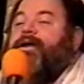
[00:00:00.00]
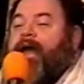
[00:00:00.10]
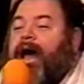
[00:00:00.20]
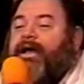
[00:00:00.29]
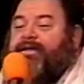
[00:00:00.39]

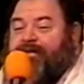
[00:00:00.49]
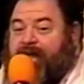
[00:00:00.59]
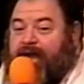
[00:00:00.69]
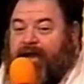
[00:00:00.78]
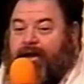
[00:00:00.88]
Yah
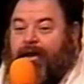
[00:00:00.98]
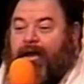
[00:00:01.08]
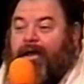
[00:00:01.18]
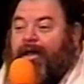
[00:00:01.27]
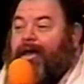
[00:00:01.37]
said,
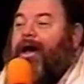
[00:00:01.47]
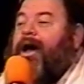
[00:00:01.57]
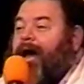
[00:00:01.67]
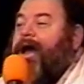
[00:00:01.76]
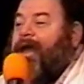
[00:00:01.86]

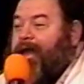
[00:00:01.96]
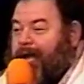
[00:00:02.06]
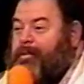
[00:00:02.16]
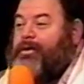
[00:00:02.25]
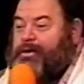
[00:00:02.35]
I
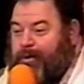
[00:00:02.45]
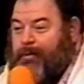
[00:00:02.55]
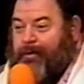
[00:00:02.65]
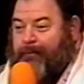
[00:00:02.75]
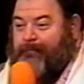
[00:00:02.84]
am Yeshua.